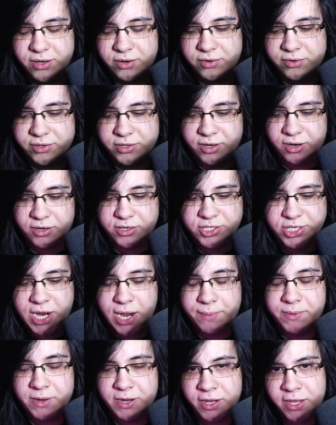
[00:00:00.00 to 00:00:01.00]
or talk
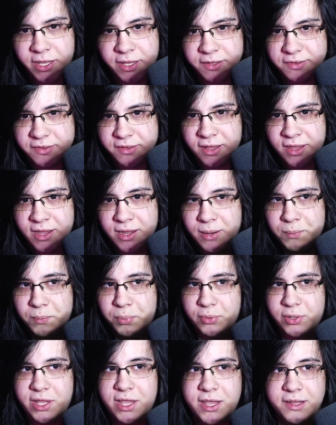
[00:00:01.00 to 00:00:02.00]
Japanese,
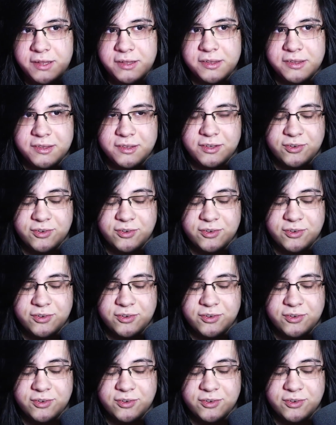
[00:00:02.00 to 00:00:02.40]
please